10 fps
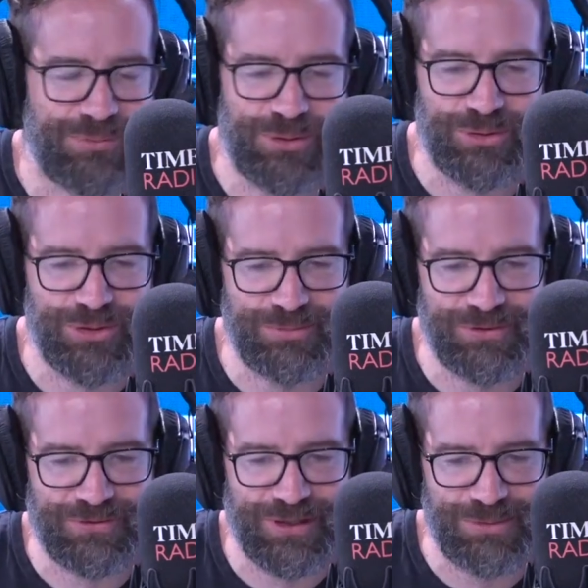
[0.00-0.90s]
Paul
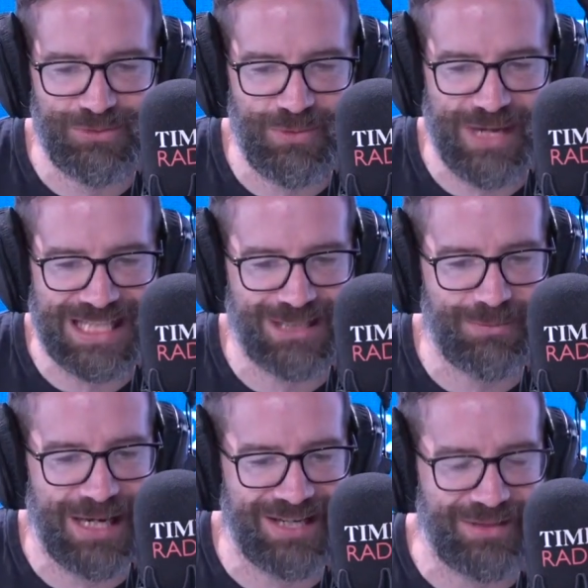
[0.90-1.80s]
Newman films when we asked him
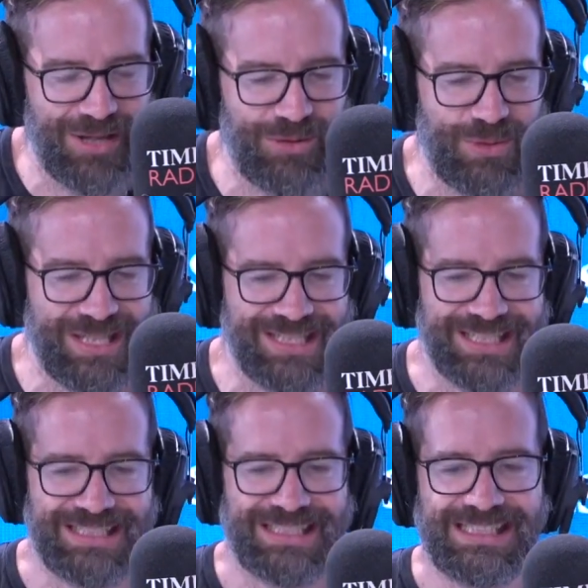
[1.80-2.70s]
about it the other week.